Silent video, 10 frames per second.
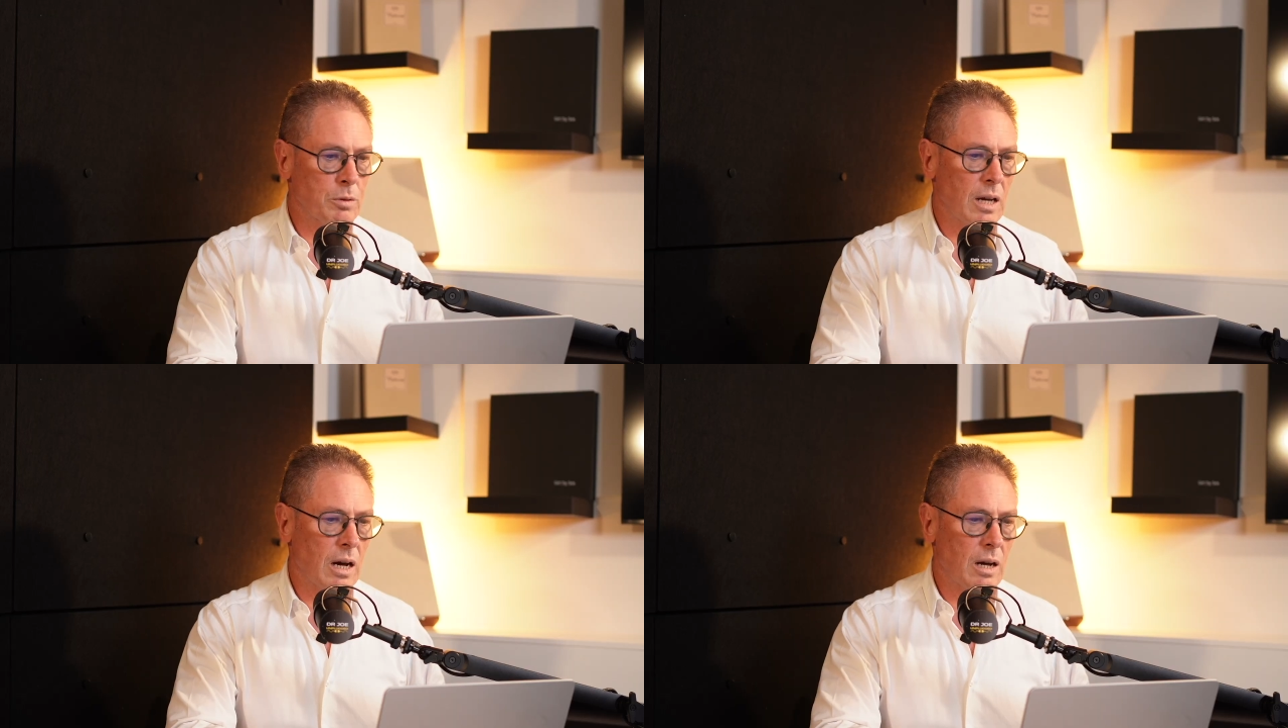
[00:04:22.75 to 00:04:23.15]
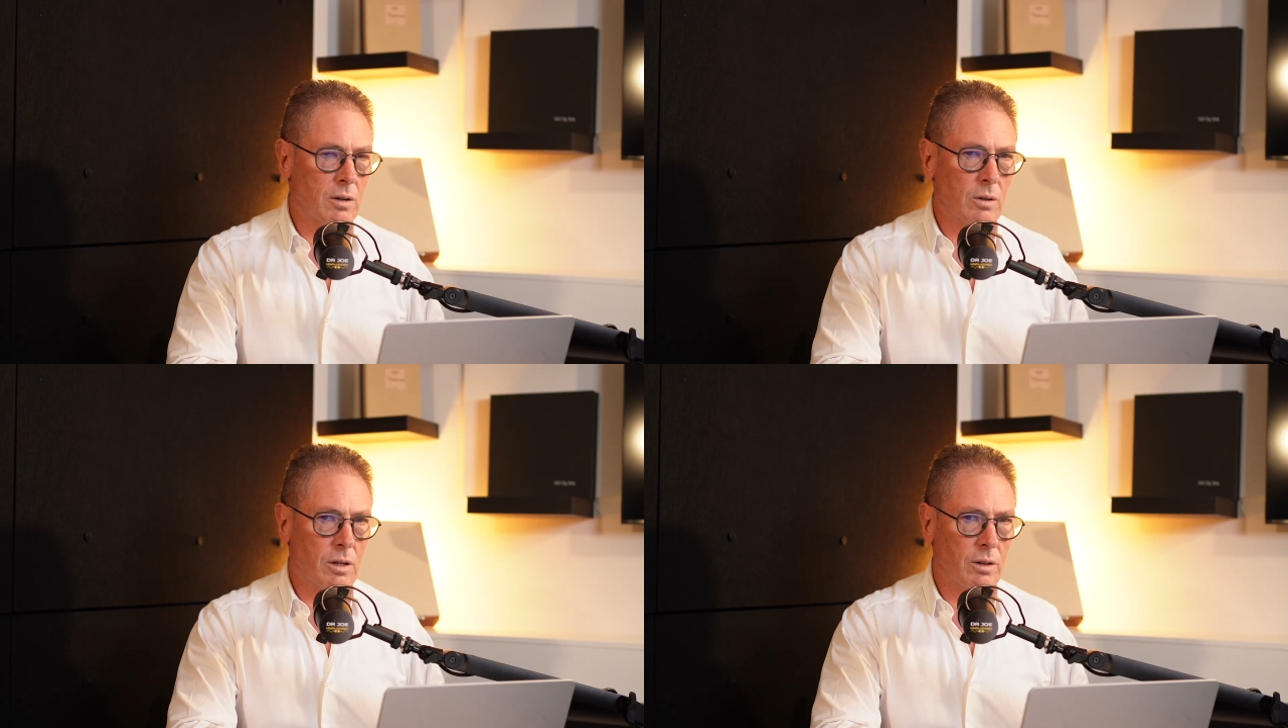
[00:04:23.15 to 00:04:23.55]

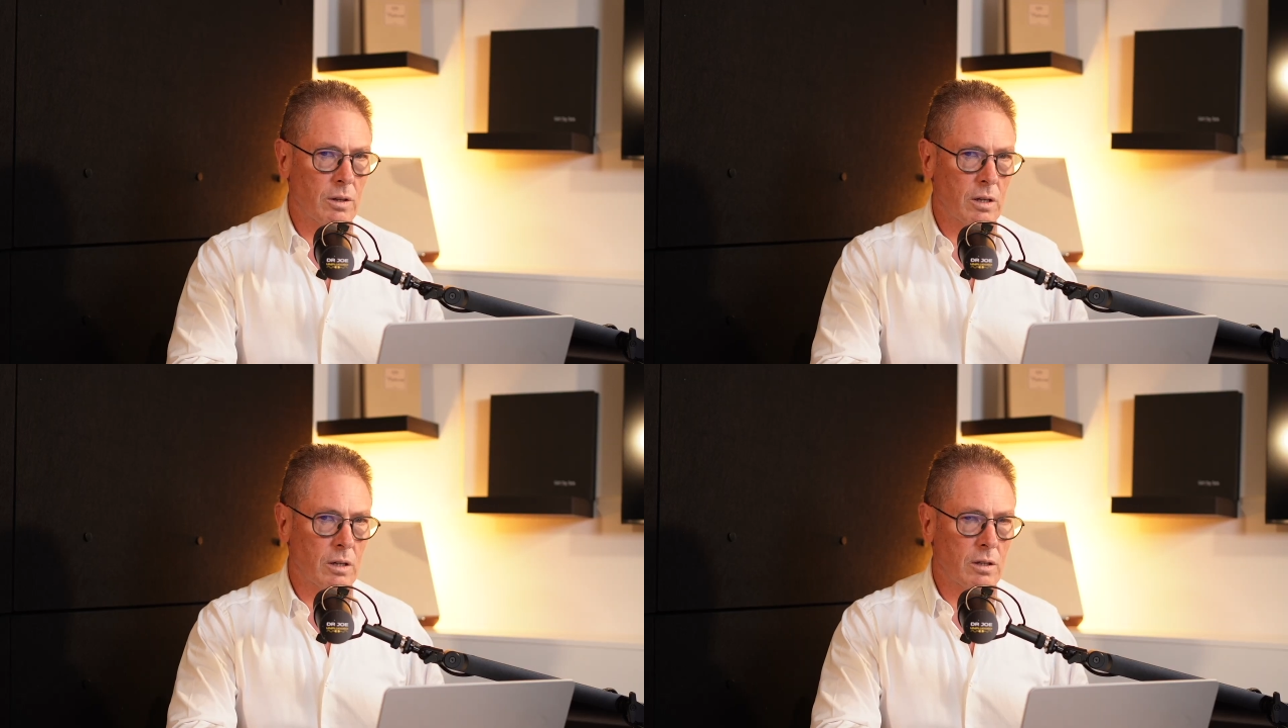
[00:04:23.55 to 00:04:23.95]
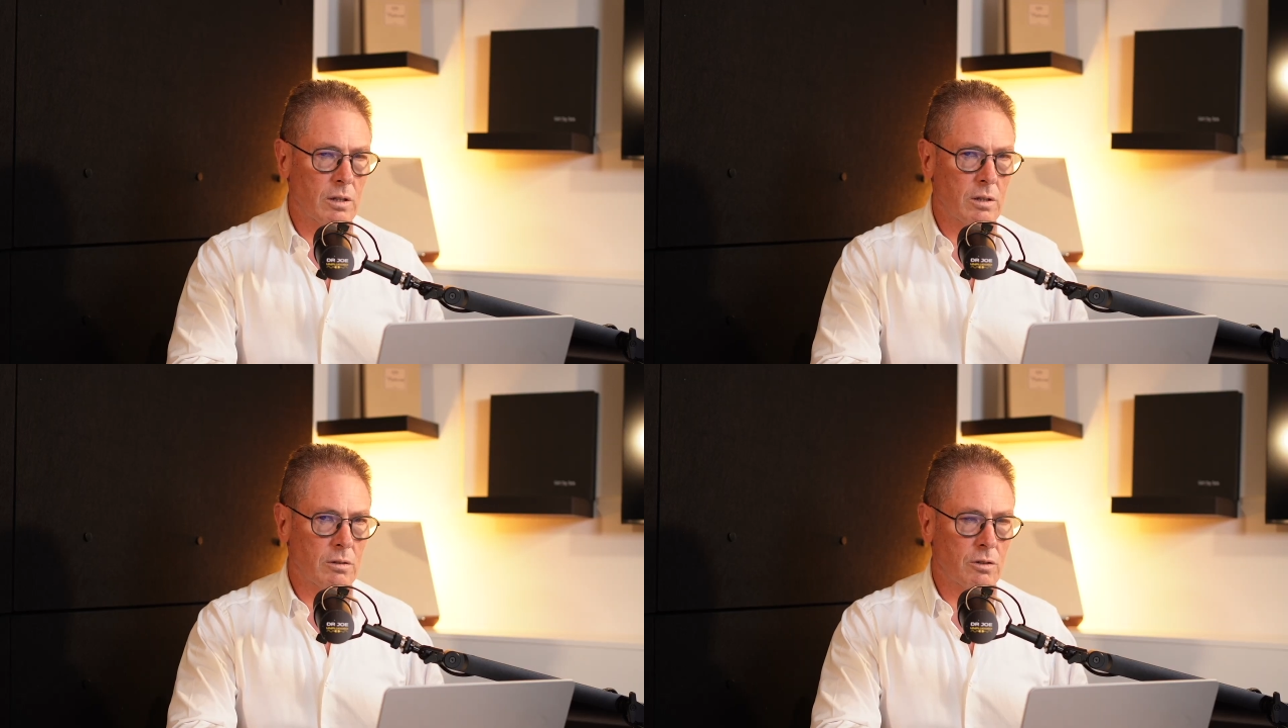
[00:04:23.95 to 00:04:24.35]
article in
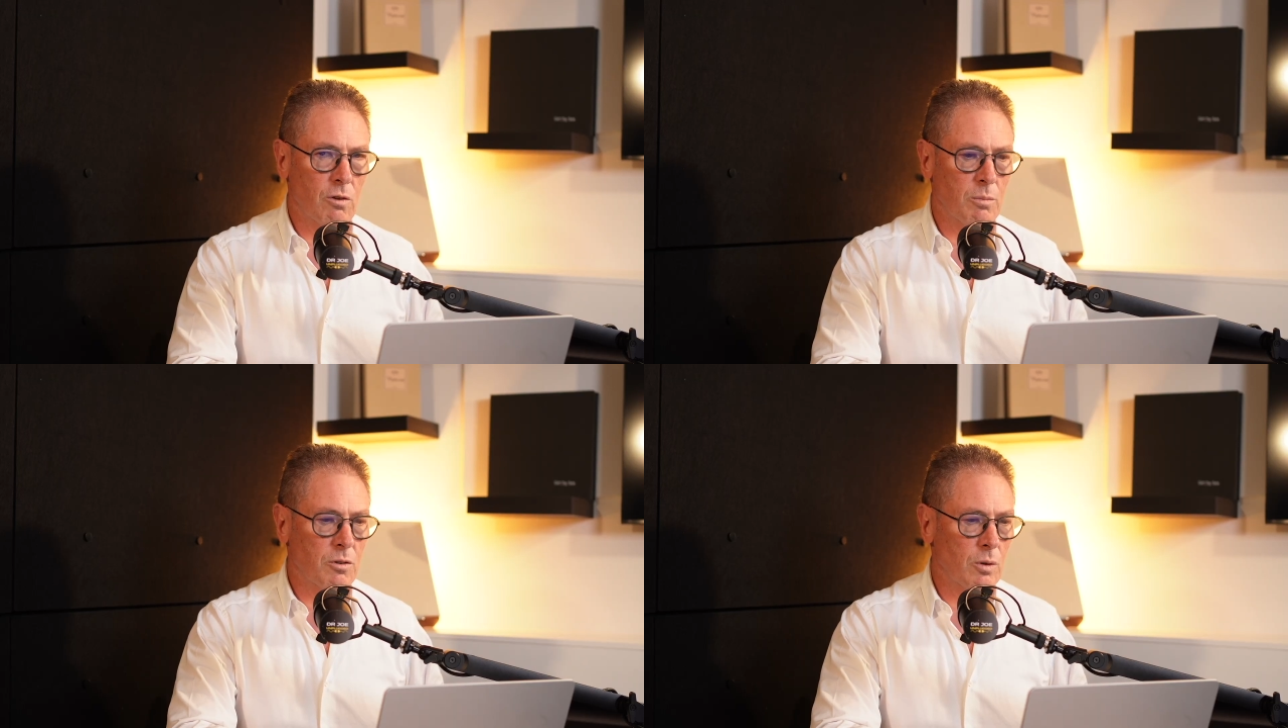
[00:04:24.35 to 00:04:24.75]
the description,